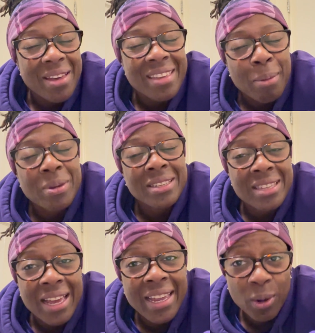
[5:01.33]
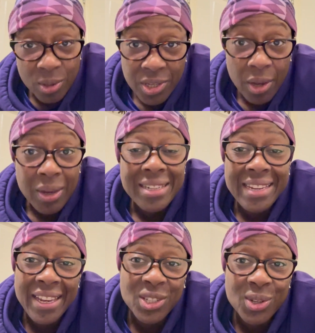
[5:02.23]
the app is that it also
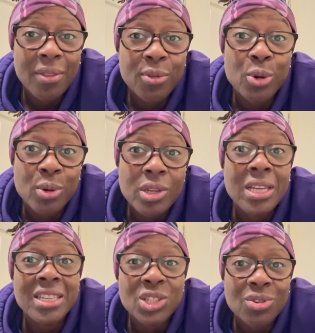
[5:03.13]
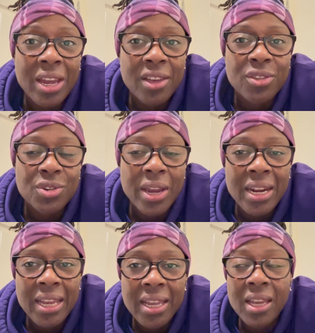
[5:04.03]
takes you through strength
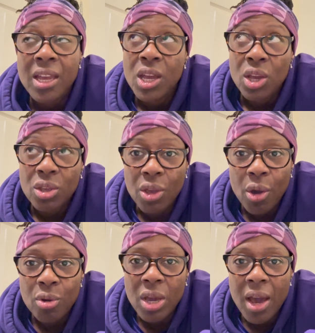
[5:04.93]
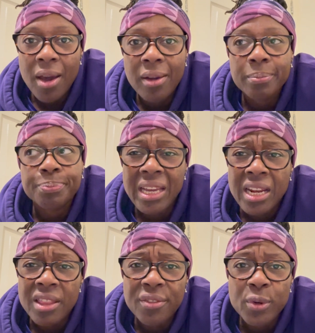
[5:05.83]
training, yoga, and
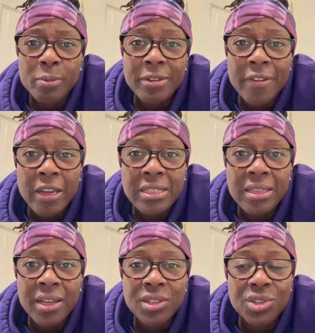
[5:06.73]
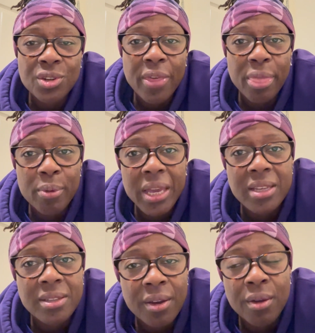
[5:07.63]
other forms of exercise during the week.
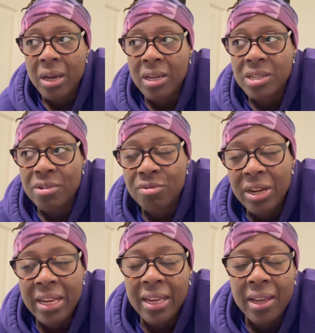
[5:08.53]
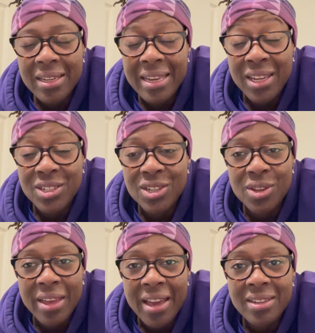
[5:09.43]
So I don't really get to
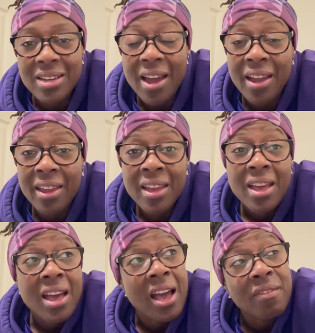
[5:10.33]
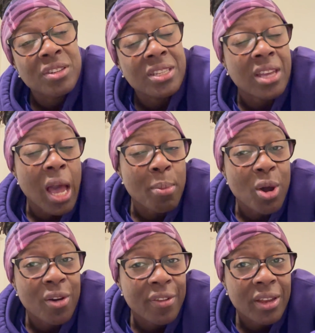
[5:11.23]
do that. I have just come
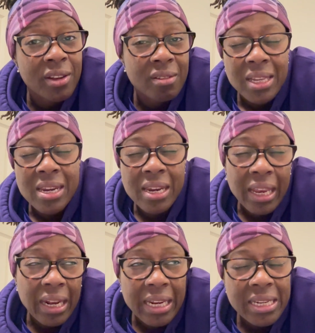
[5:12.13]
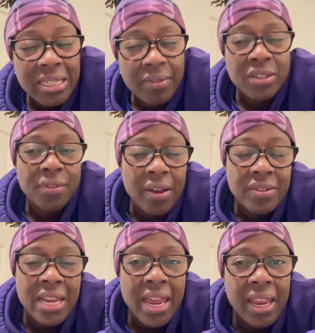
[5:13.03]
off a nearly 75
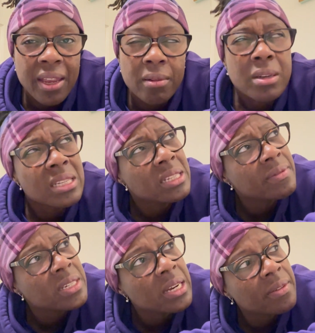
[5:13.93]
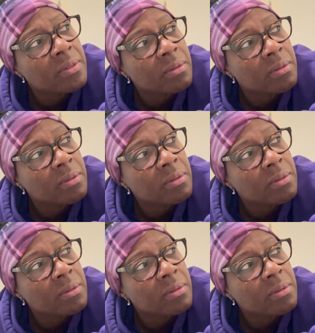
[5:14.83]
day, is it 75?